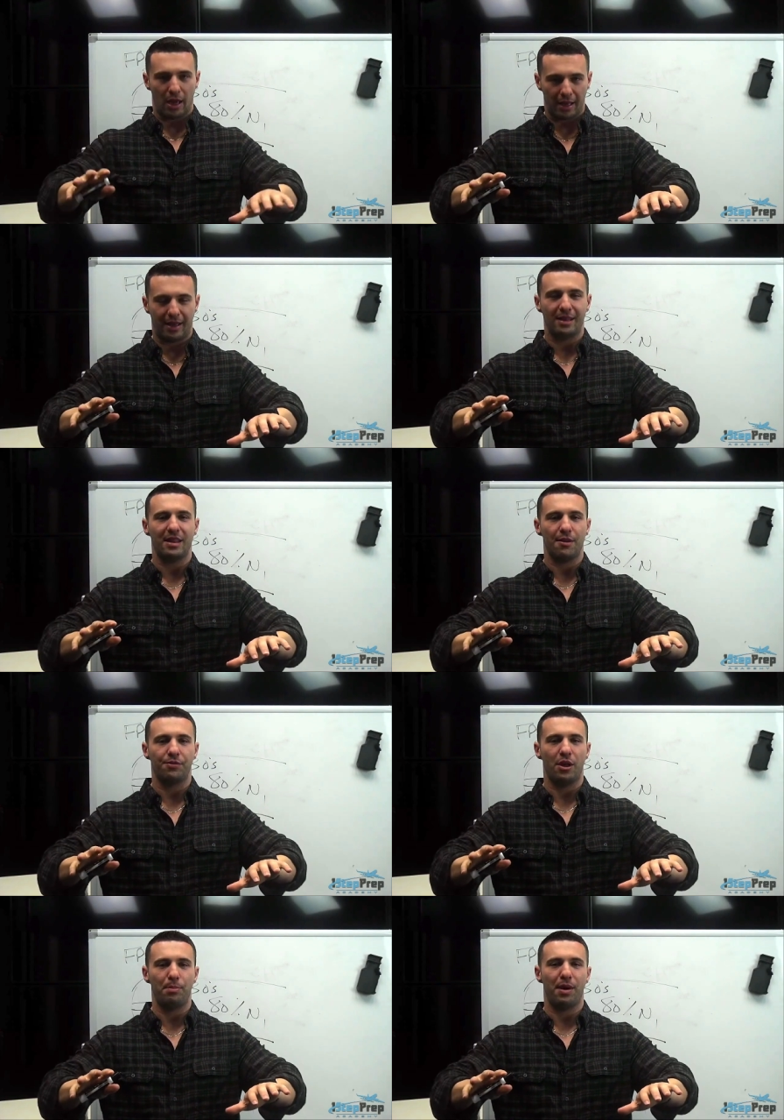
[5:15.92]
get that
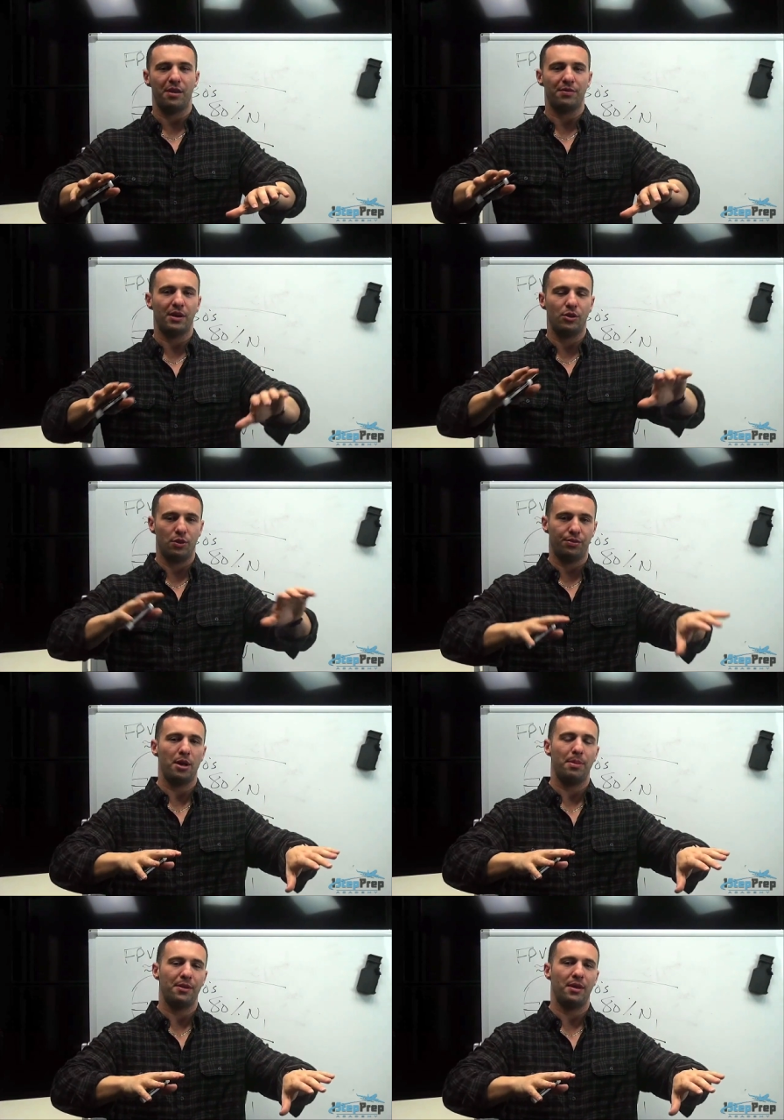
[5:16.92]
flight path vector or flight
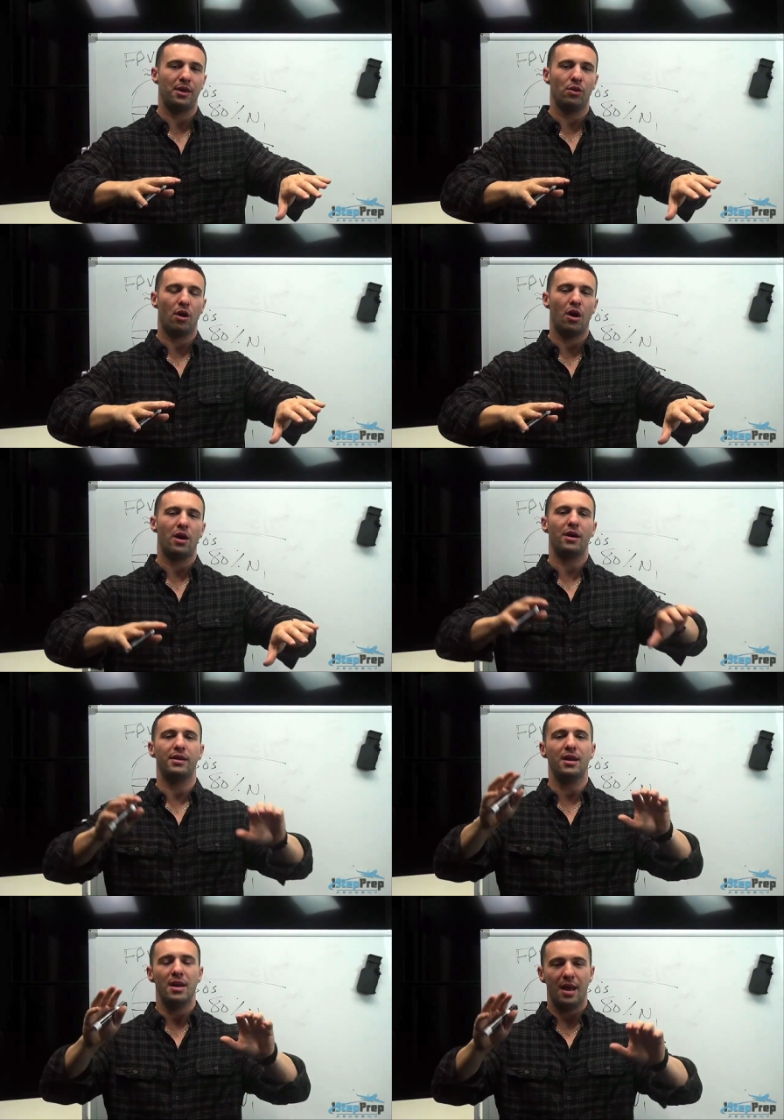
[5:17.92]
path angle
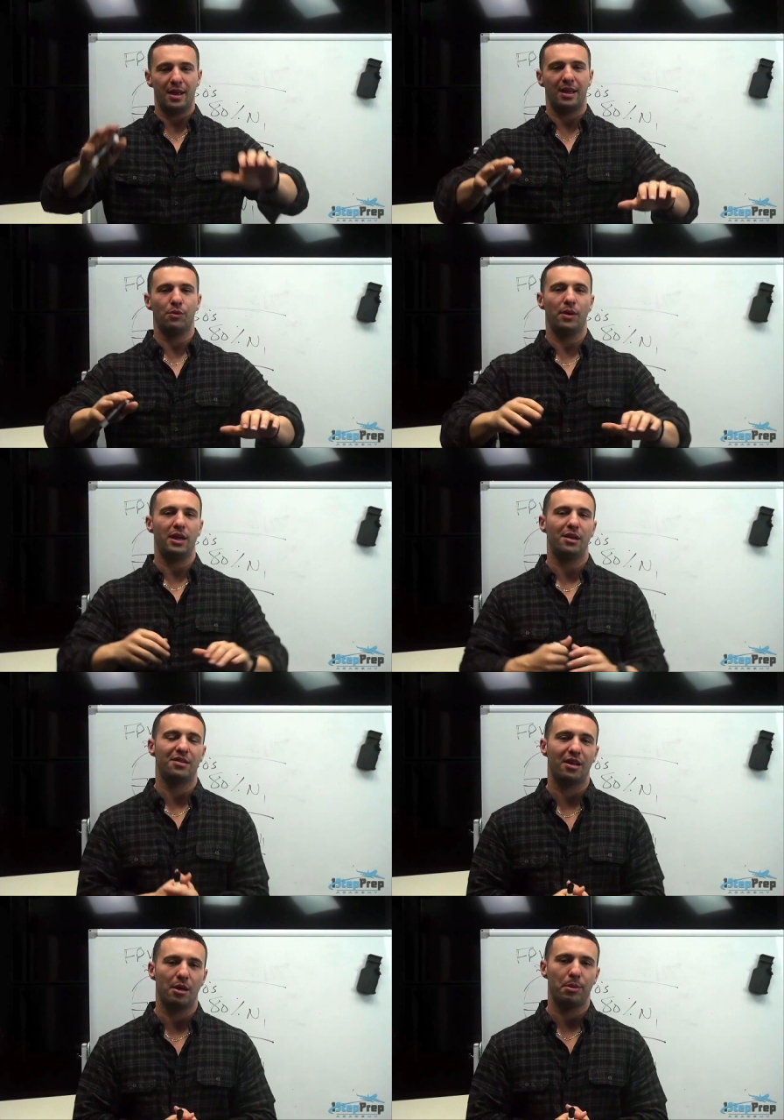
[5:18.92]
on and get ready to
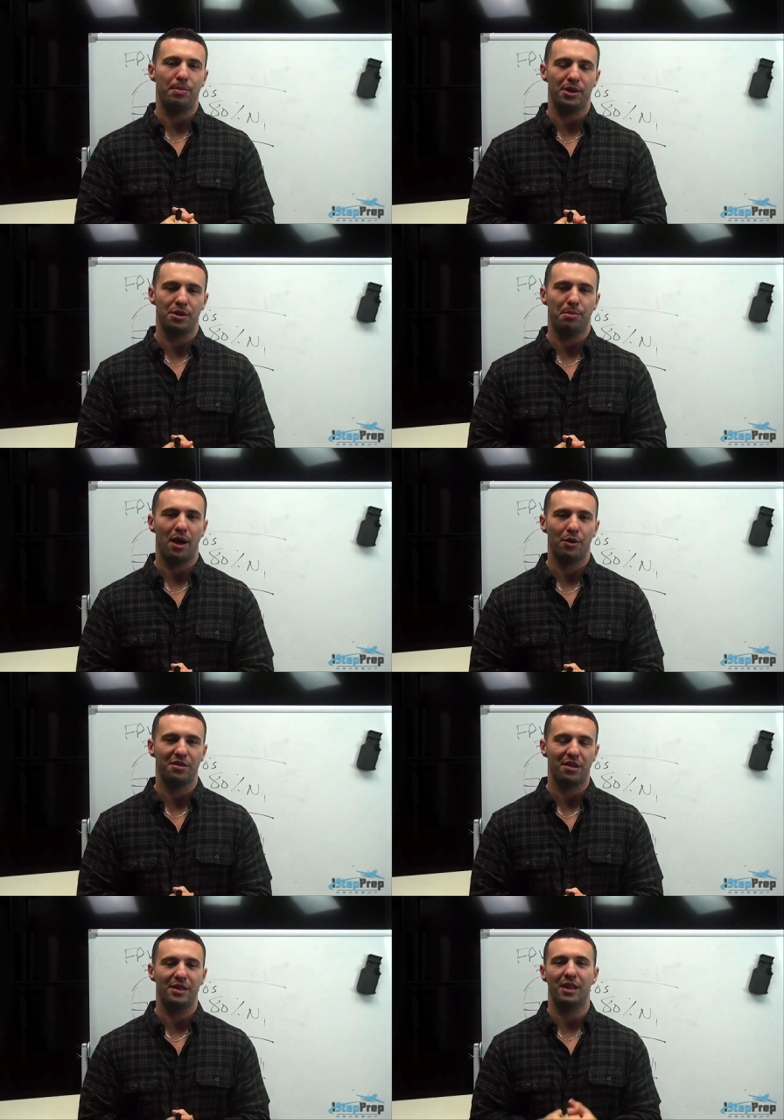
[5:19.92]
set up a pitch and power
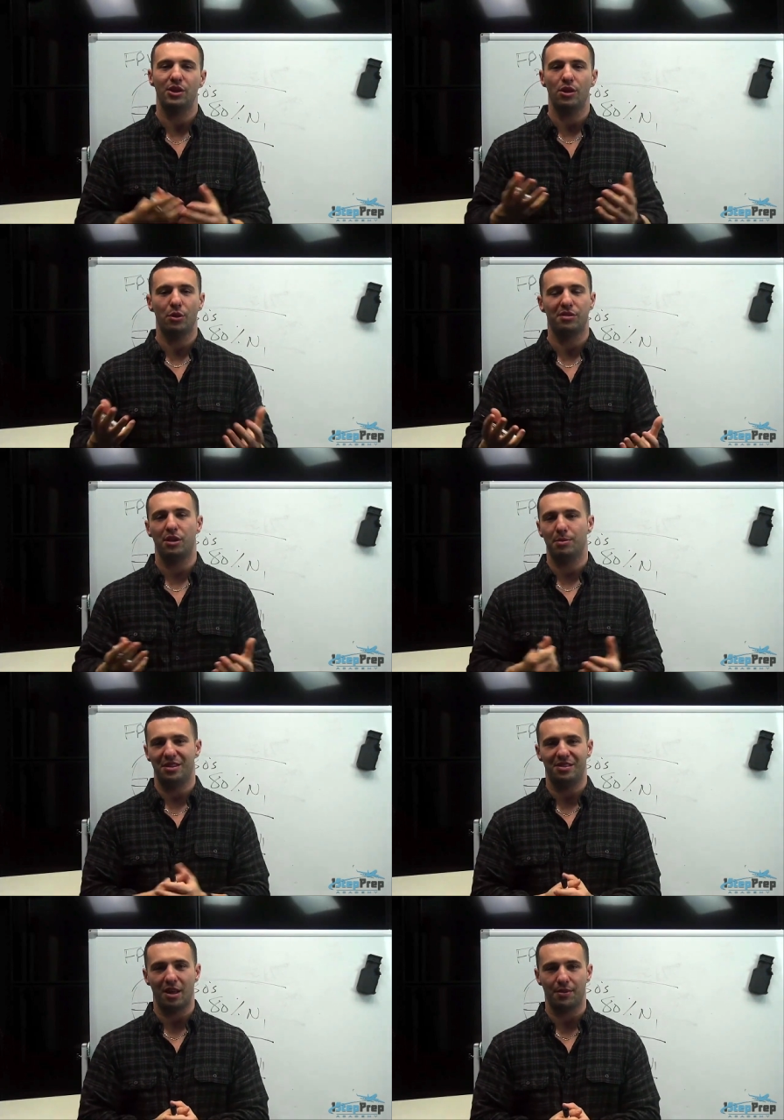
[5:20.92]
setting that you know is going to be
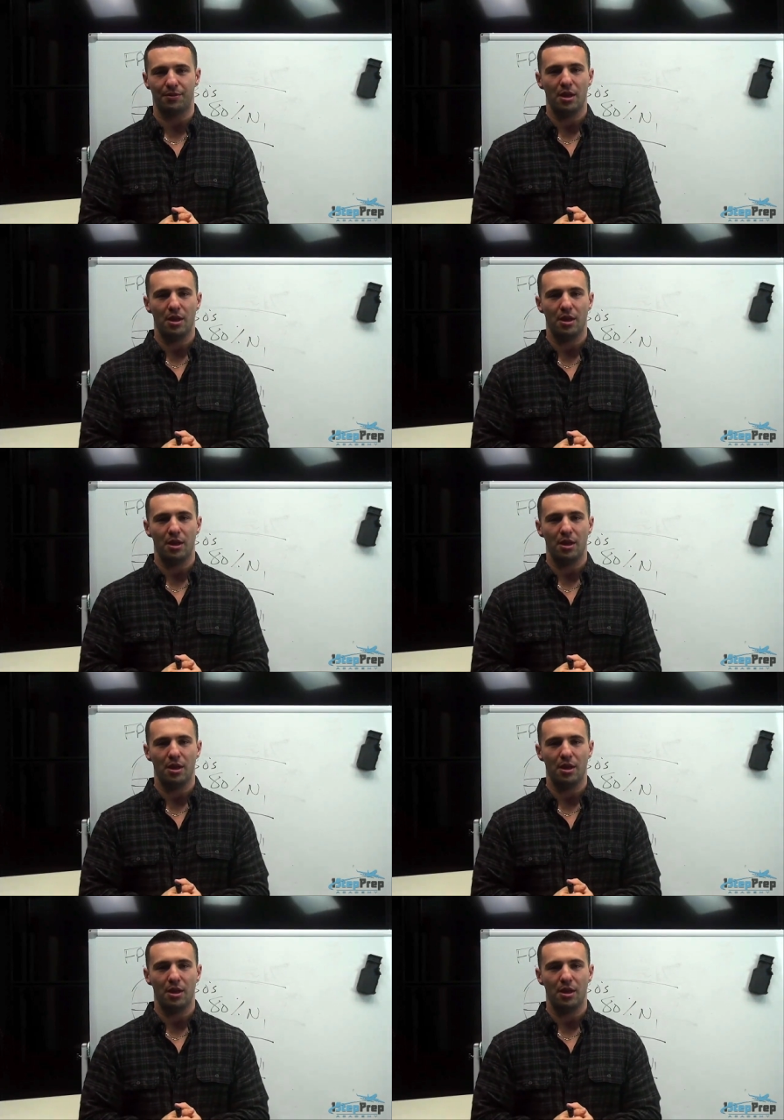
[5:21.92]
safe.